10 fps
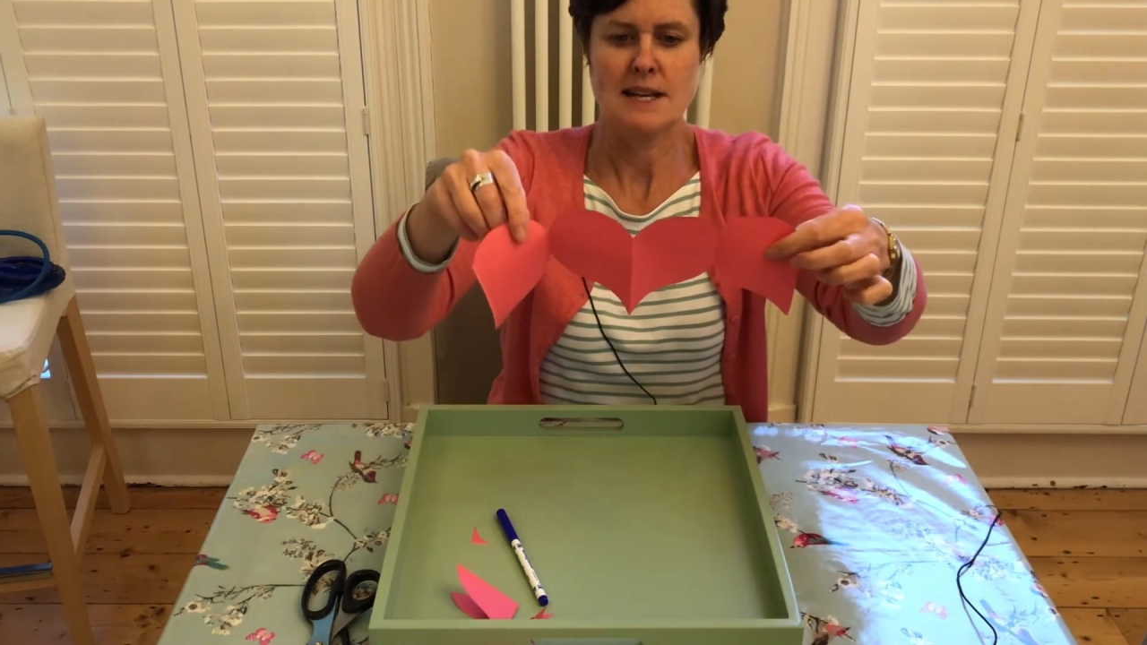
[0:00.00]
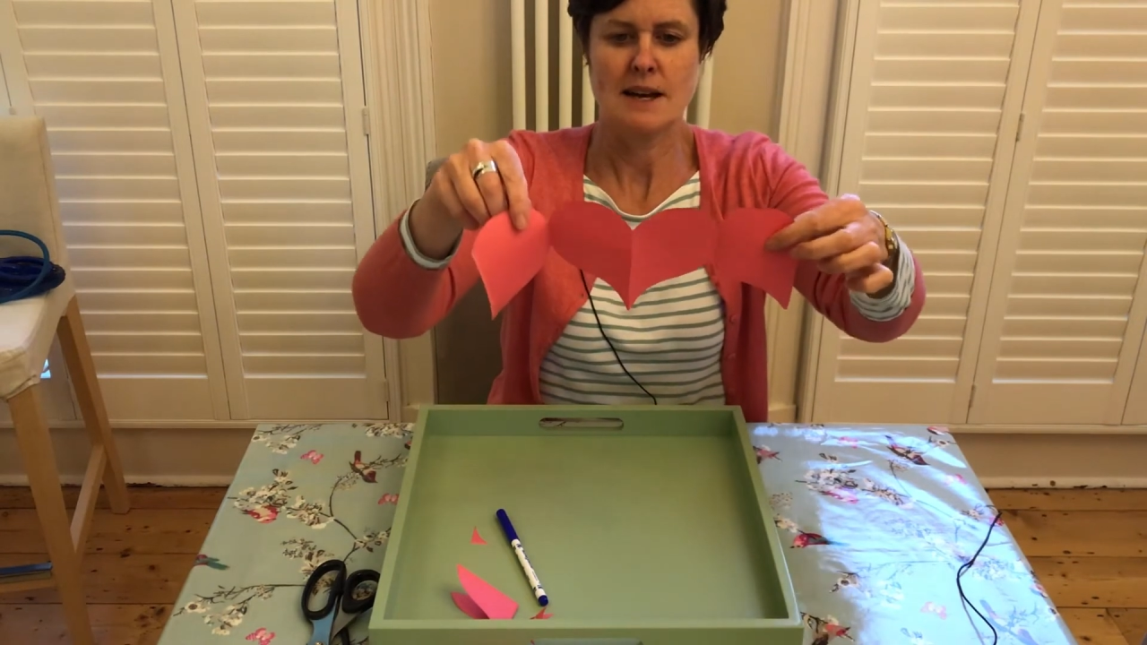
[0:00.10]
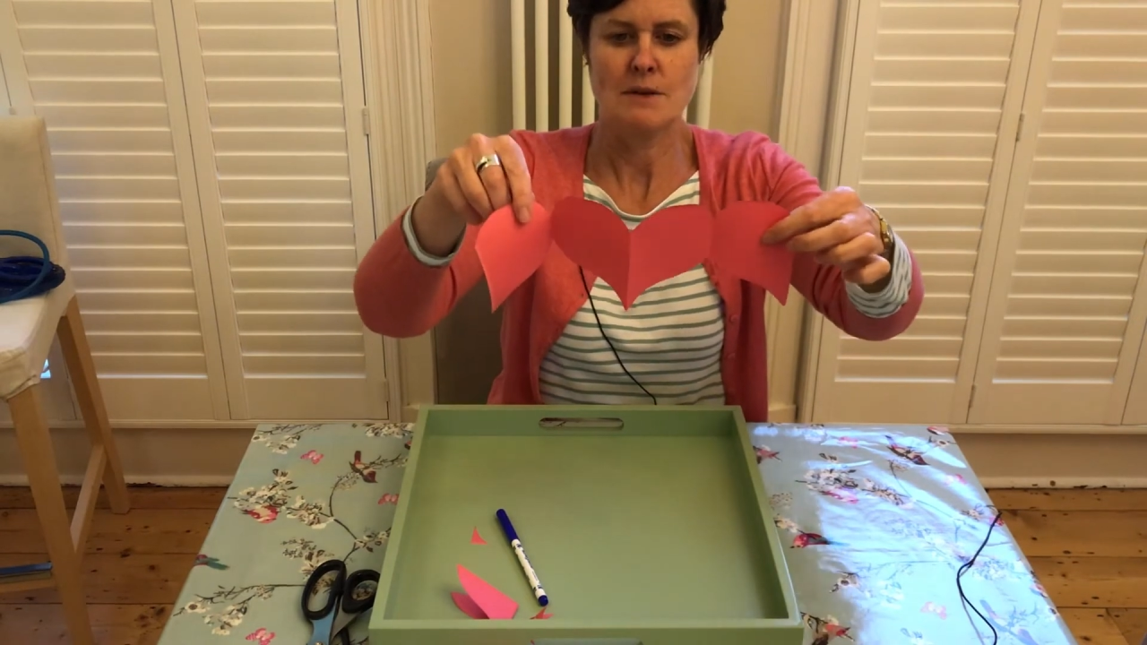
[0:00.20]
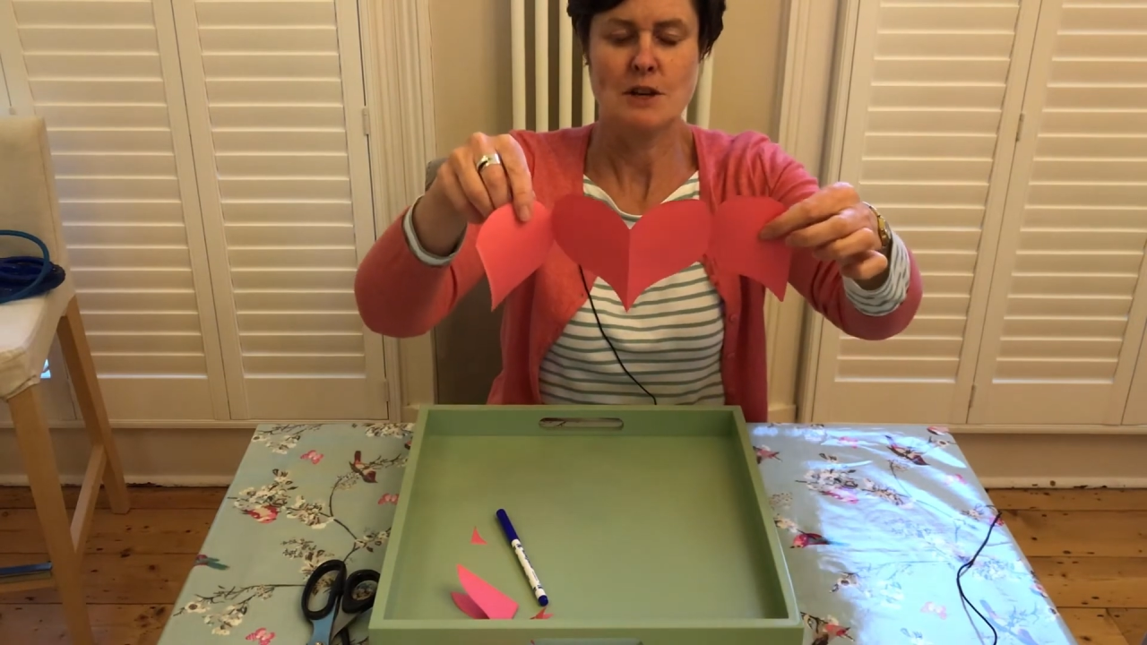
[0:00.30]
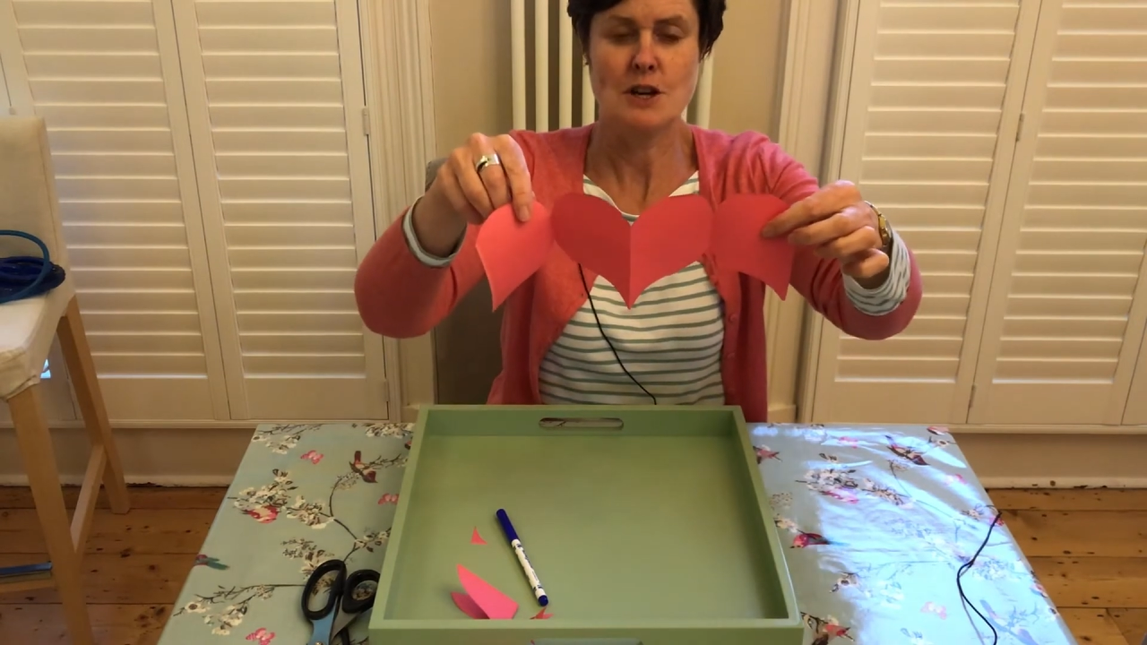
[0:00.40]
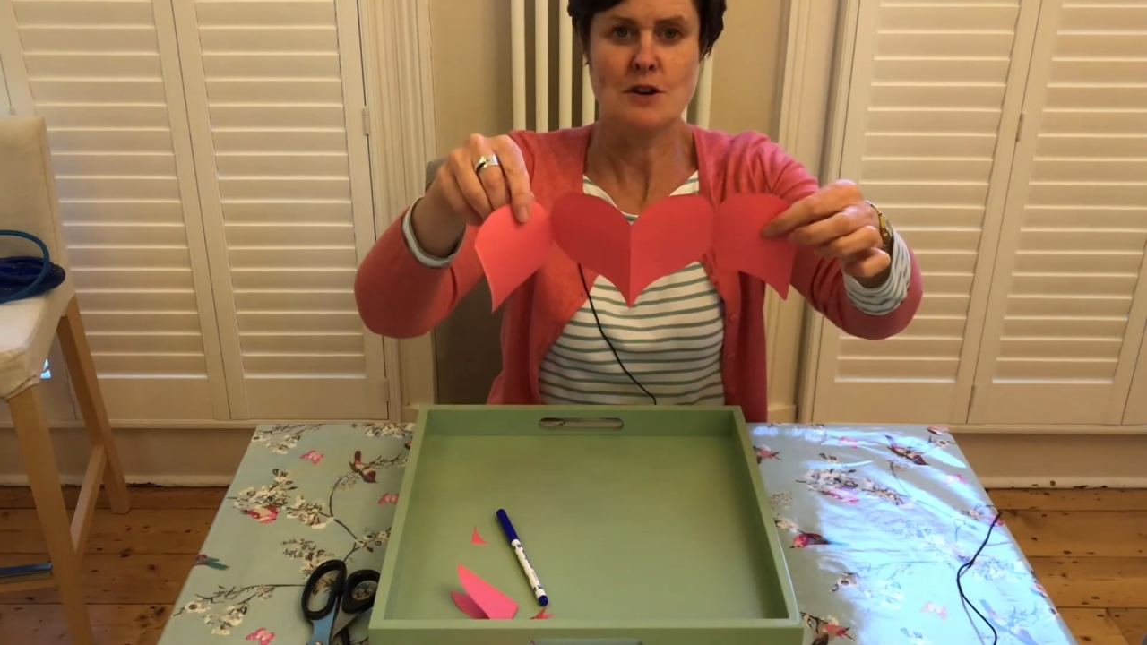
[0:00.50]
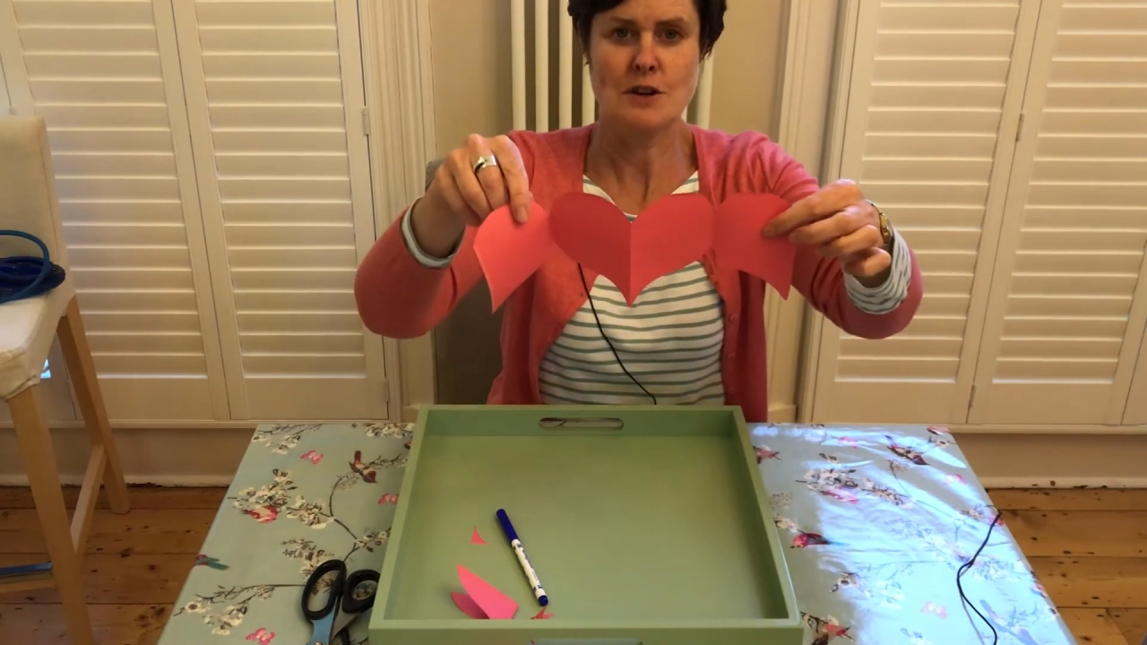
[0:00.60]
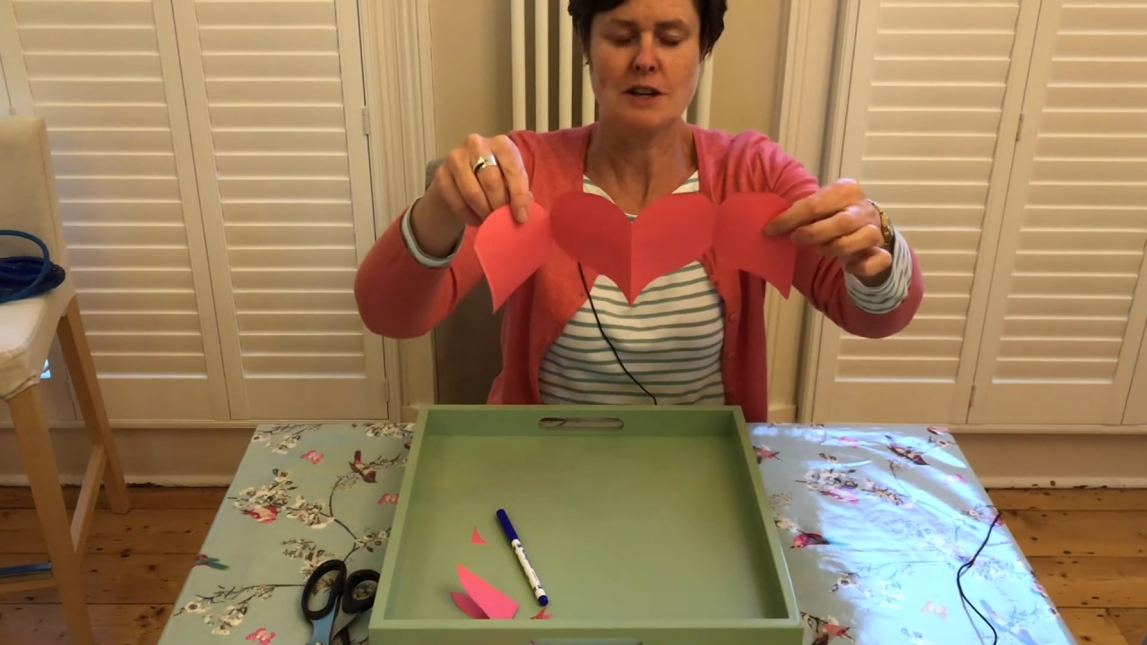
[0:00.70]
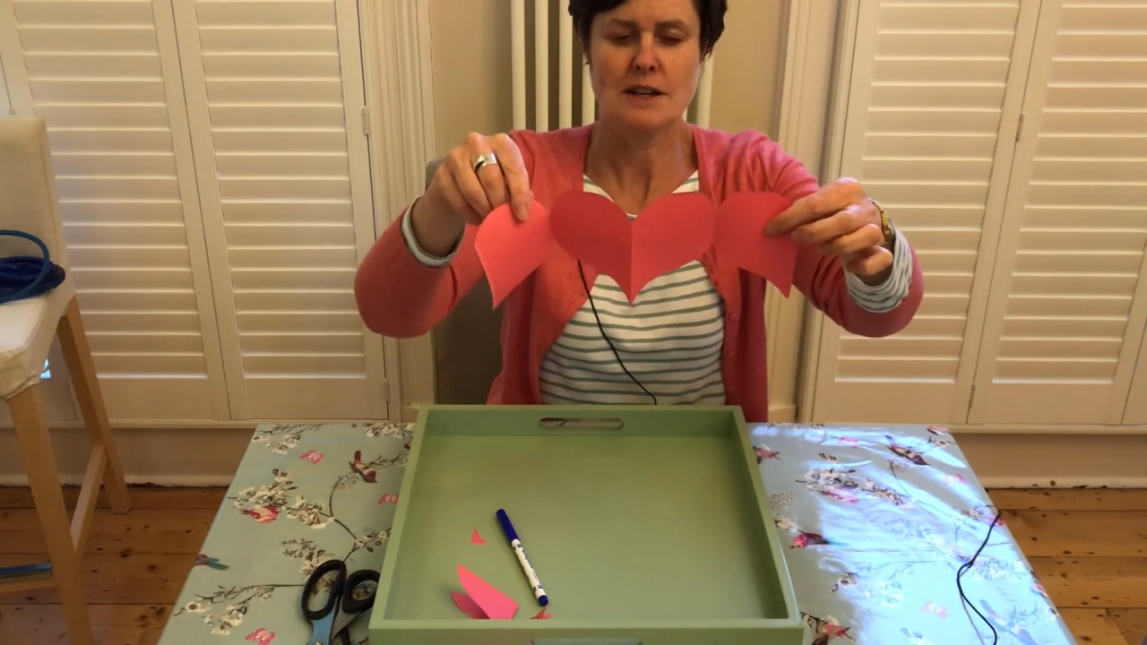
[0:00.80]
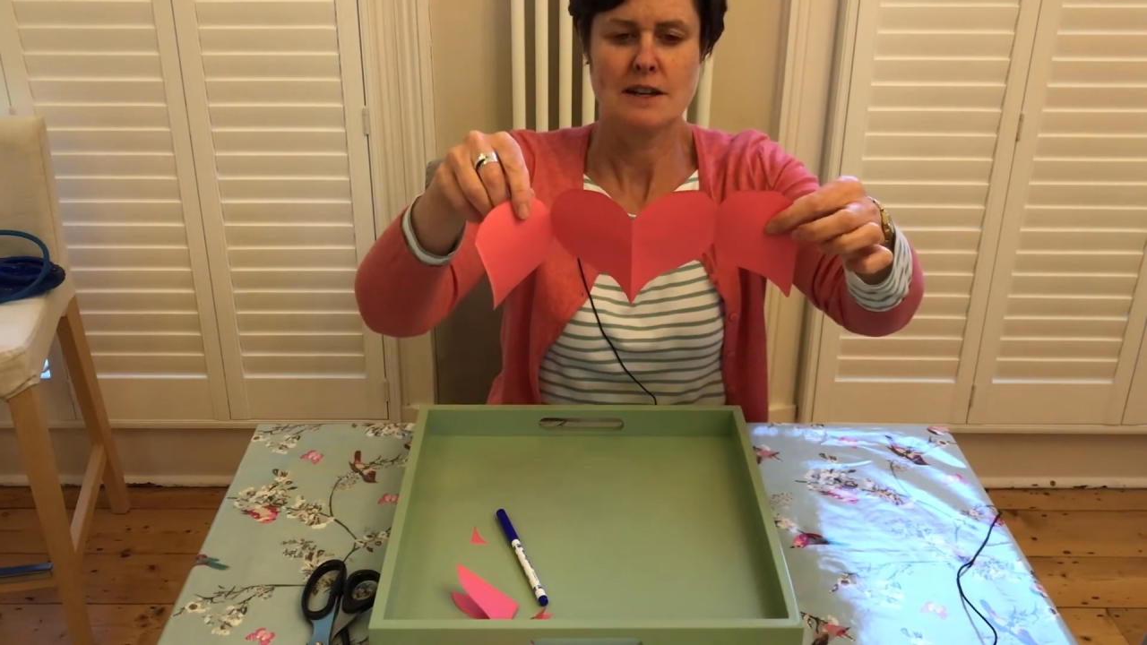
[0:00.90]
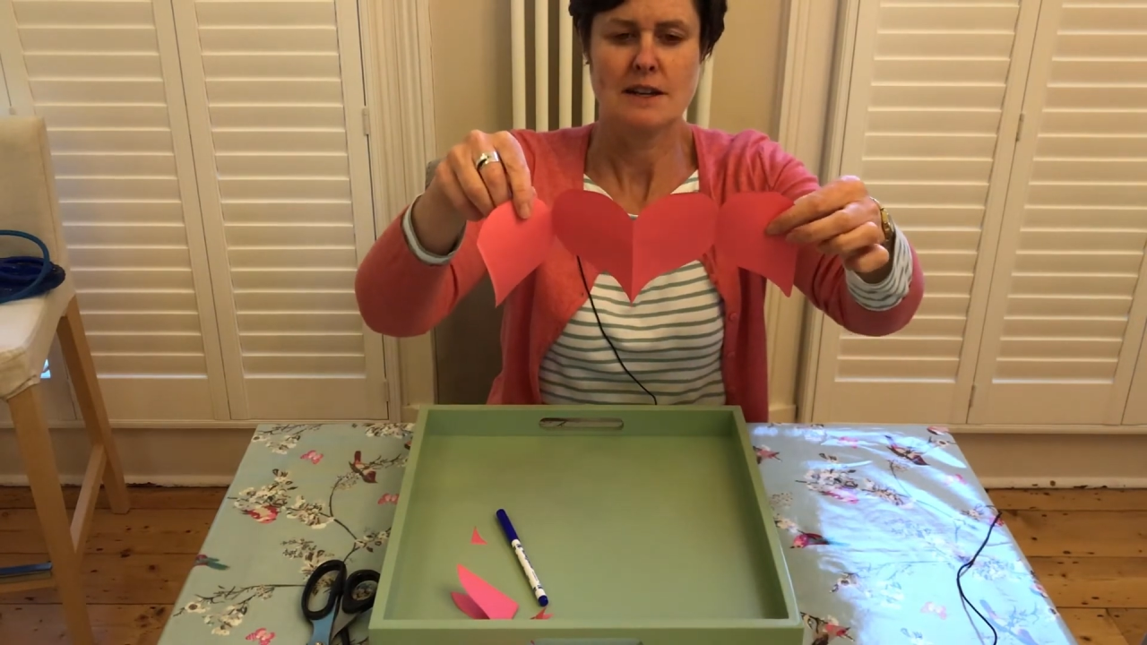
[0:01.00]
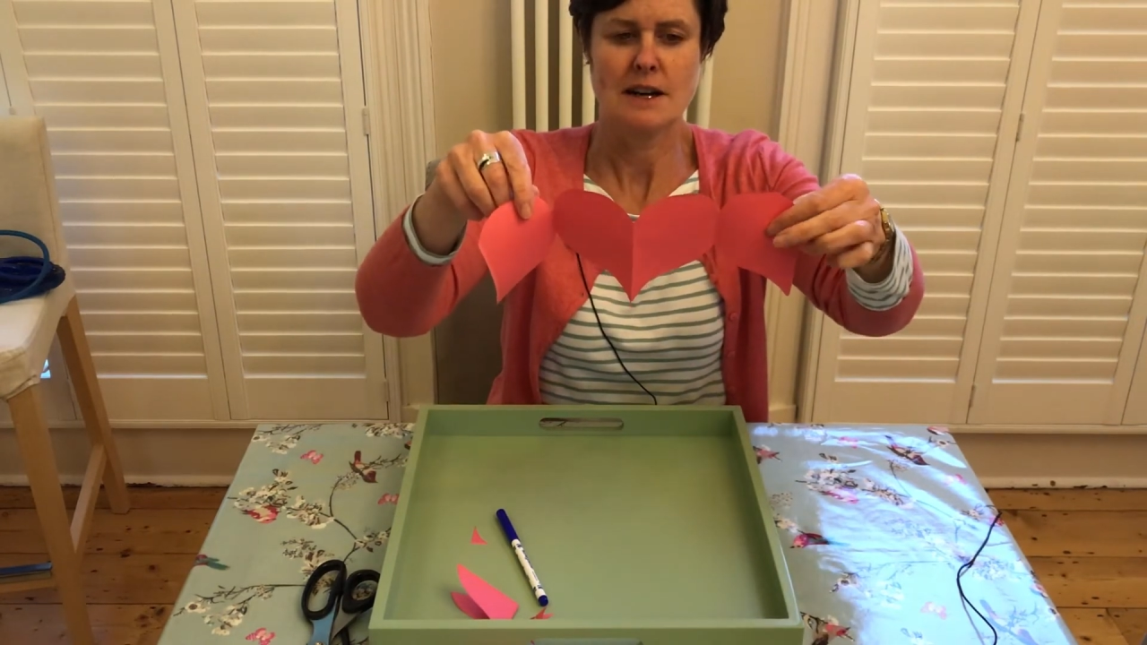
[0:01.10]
out, look,